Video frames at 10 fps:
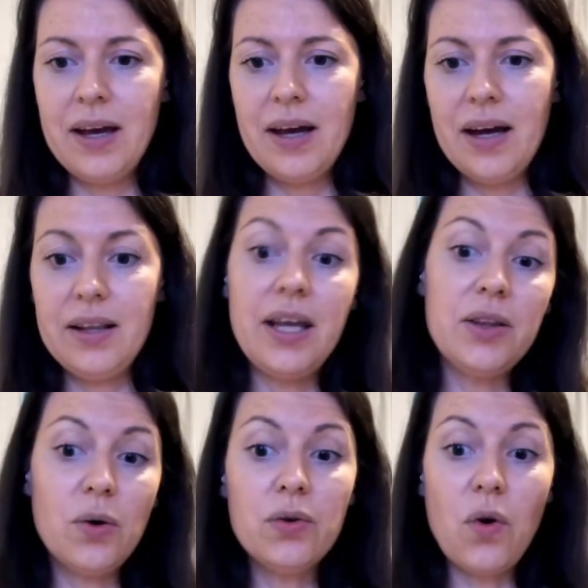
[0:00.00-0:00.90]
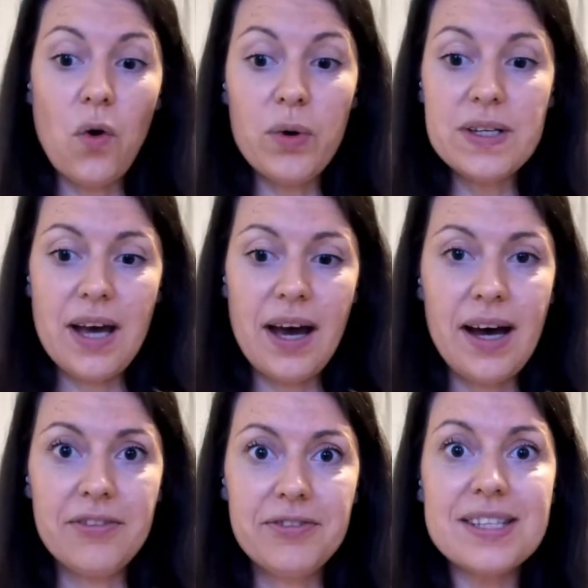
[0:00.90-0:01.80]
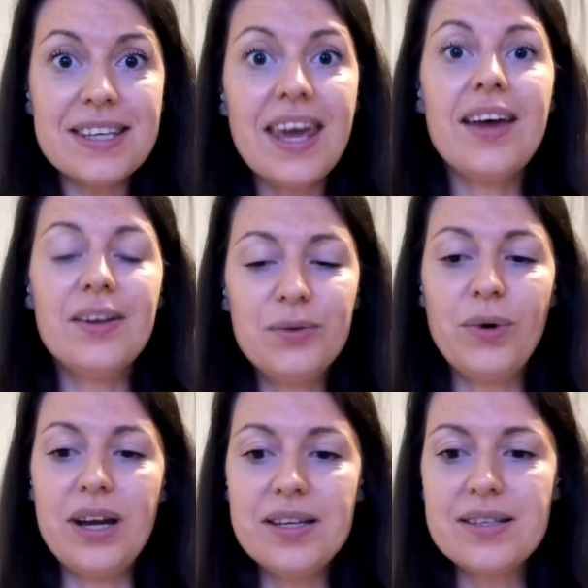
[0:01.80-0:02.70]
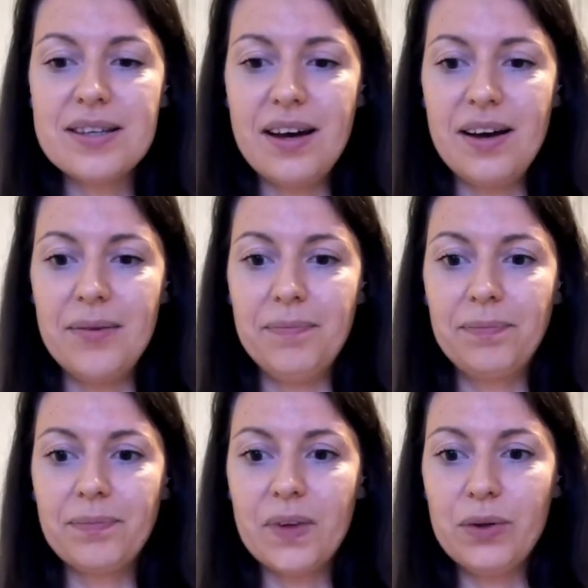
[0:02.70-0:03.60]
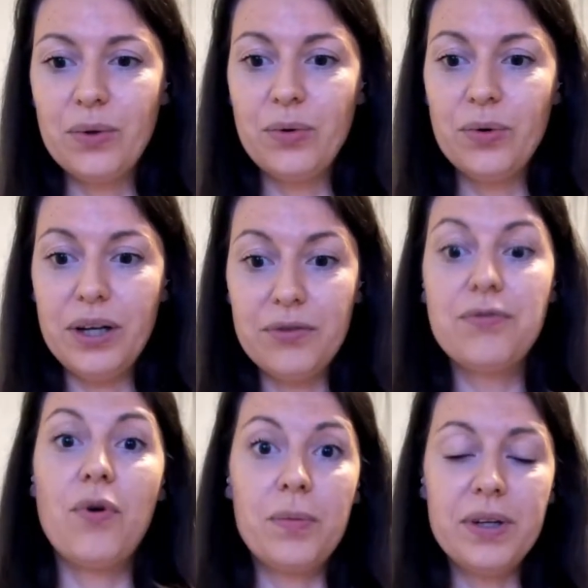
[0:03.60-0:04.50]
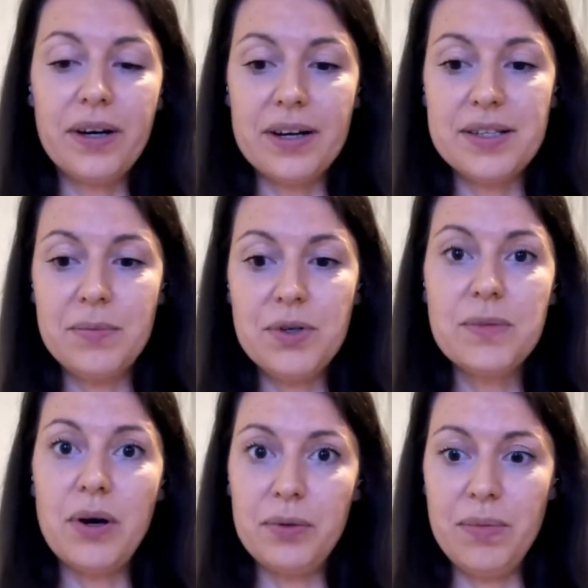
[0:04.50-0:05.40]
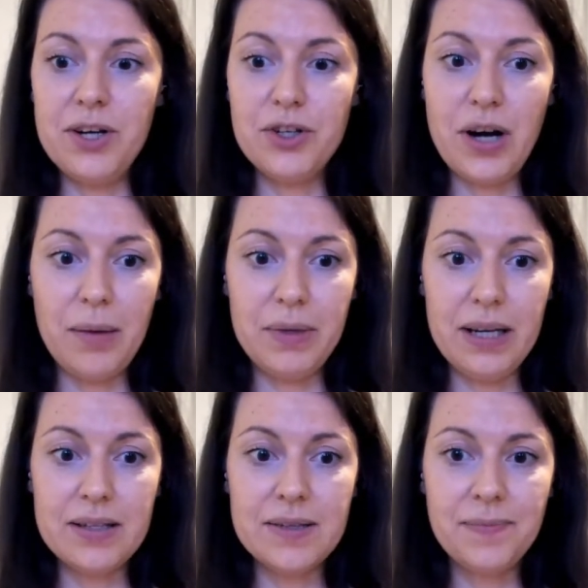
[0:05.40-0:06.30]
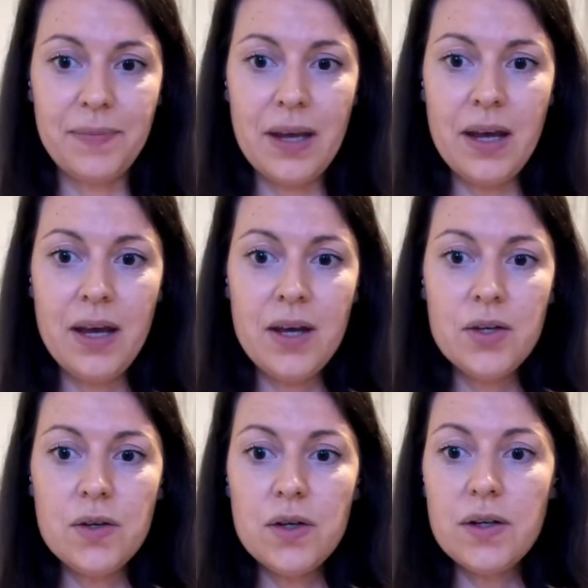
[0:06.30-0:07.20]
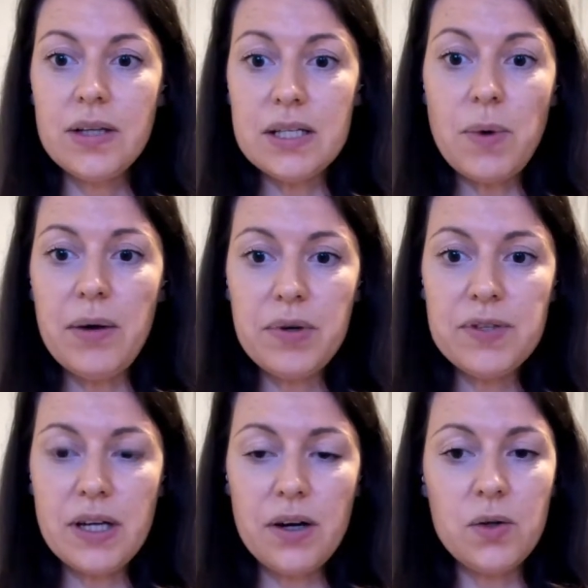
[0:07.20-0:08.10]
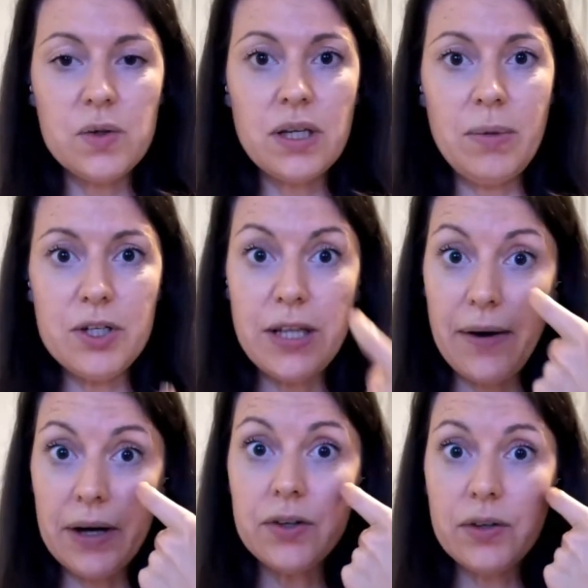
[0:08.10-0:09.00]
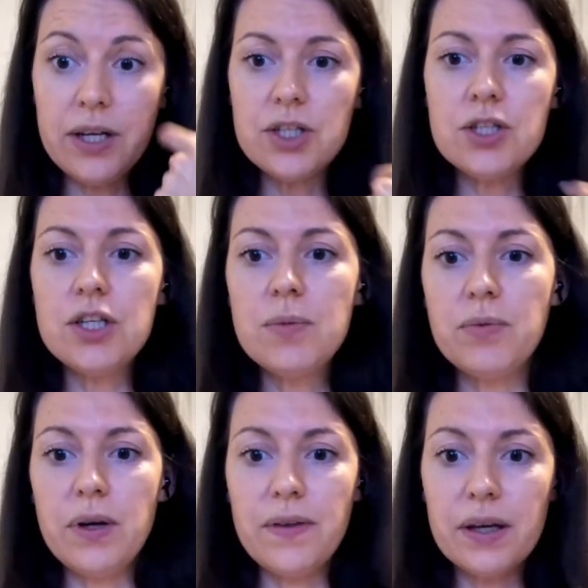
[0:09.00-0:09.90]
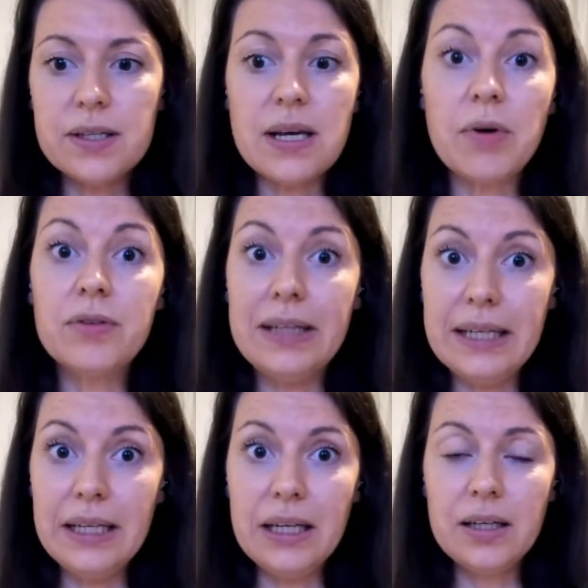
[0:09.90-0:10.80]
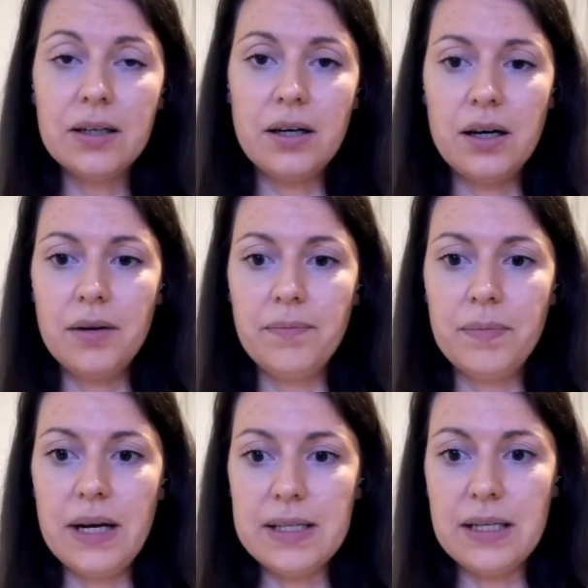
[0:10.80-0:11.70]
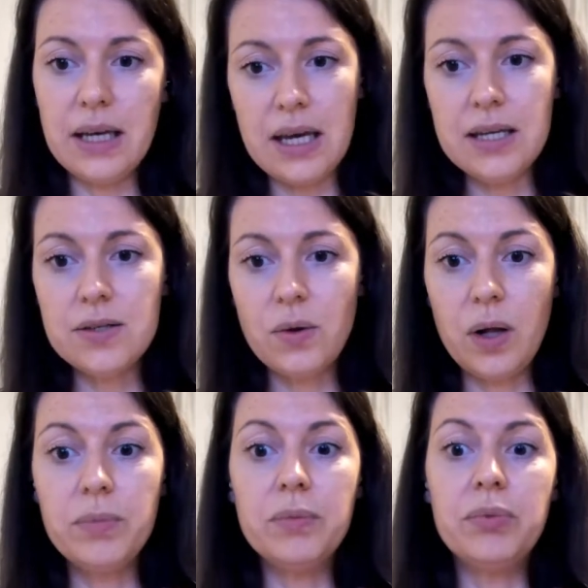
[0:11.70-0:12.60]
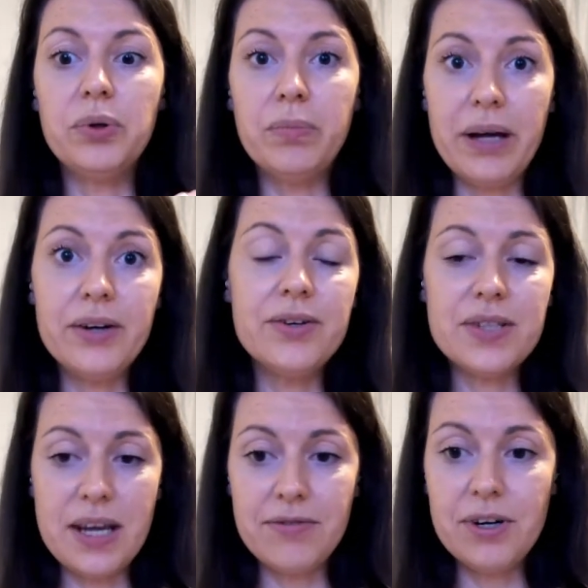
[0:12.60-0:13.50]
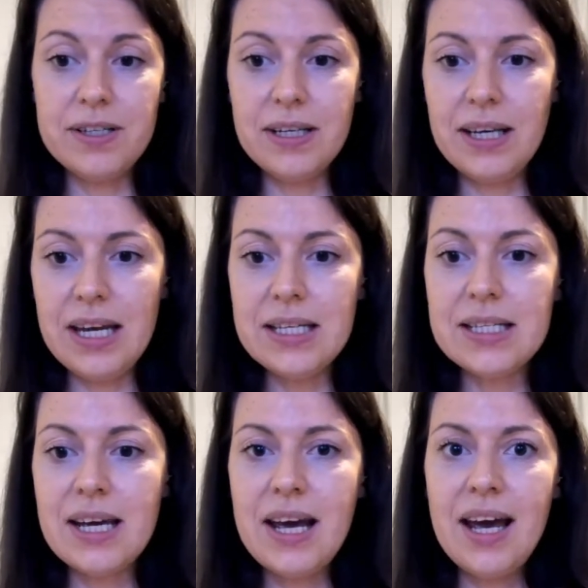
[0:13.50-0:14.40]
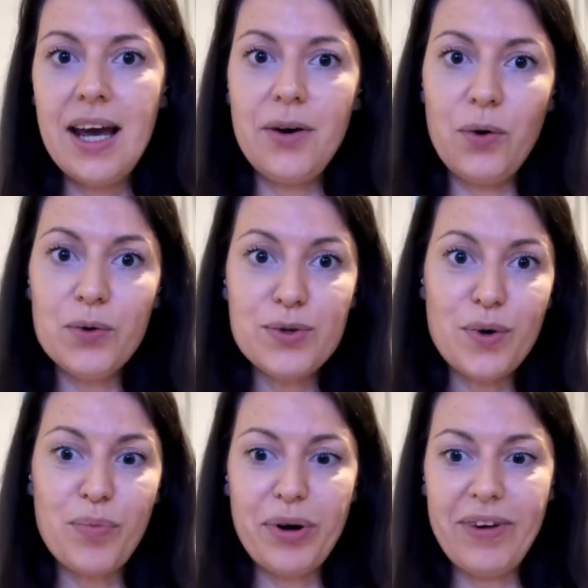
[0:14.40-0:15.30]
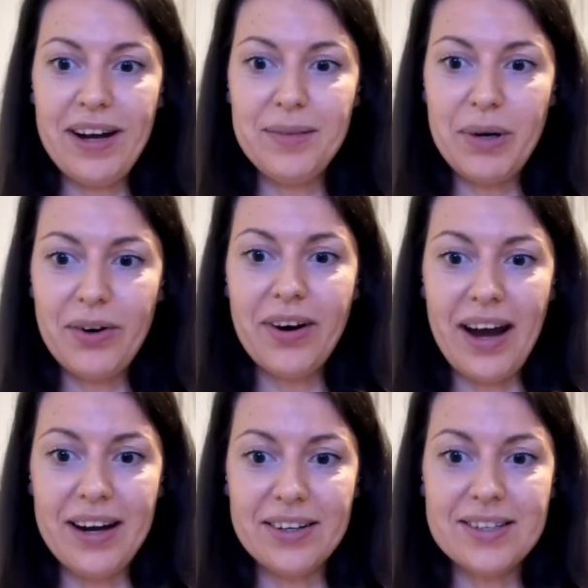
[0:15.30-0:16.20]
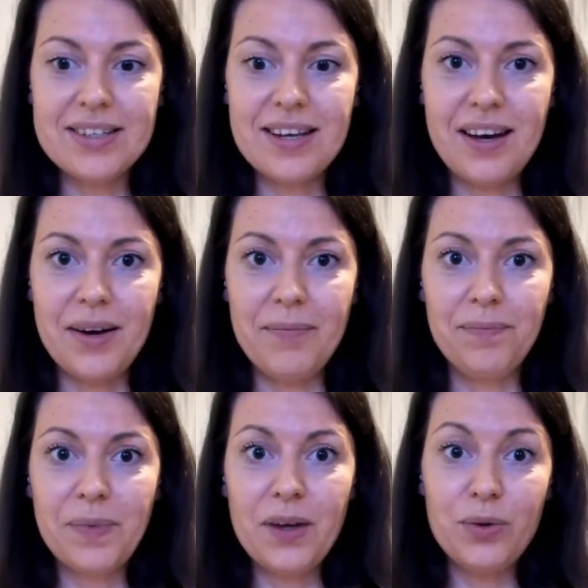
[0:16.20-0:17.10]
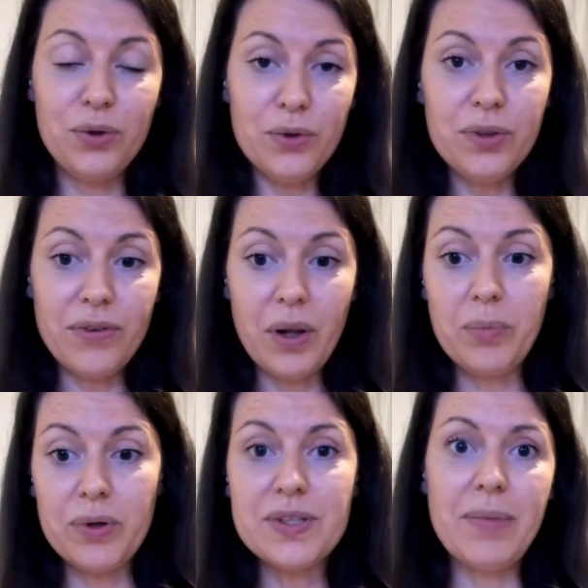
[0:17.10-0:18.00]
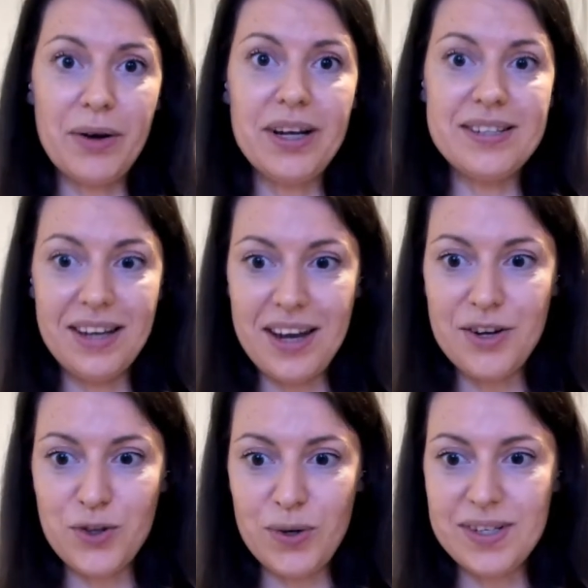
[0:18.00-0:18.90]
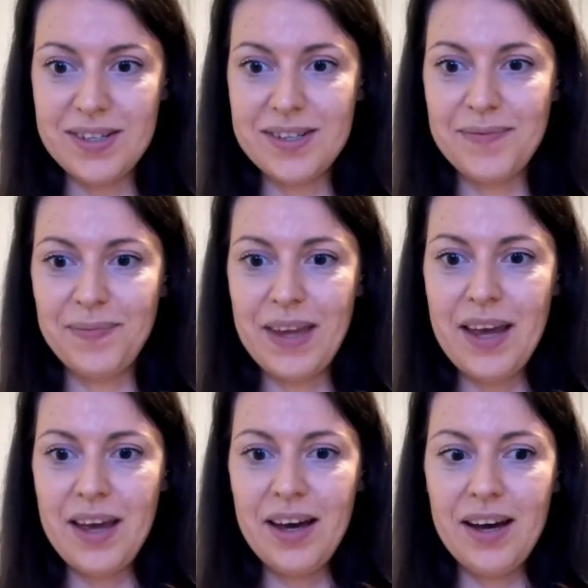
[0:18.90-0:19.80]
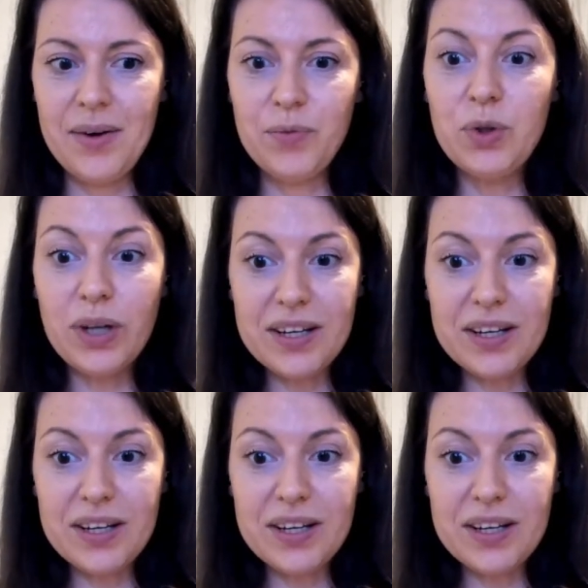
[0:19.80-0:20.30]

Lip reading: And they don't always have scaled ways to inform their customers about major updates. That's why we've started to establish direct relationship with some of the leading SDKs to help them build better, safer SDKs, and also provide better guidance to you developers about SDK choices. We took